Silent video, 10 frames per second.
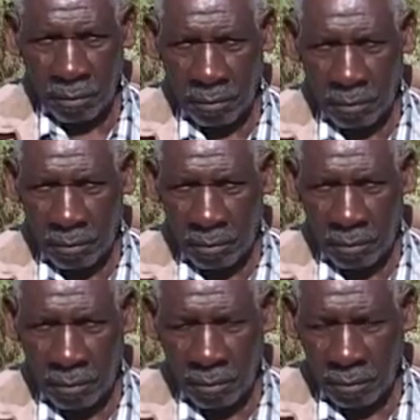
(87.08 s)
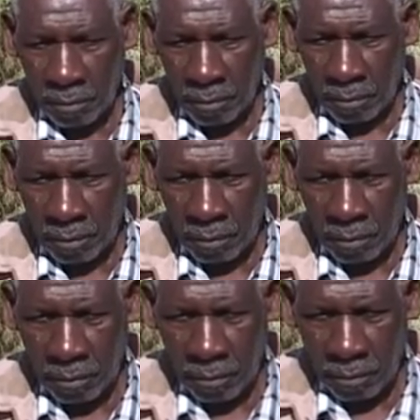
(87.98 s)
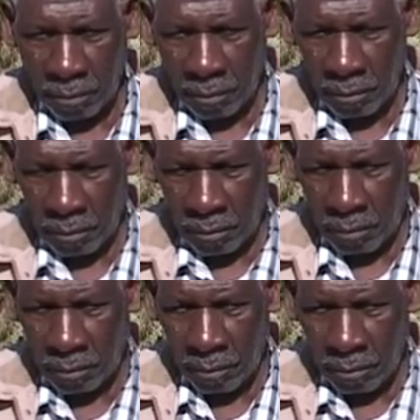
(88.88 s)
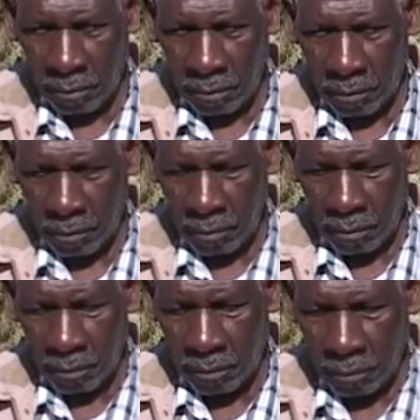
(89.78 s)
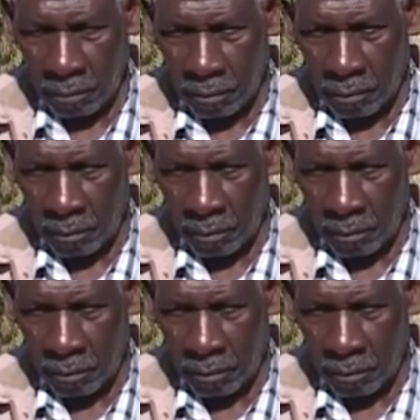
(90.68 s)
The person shown says nothing.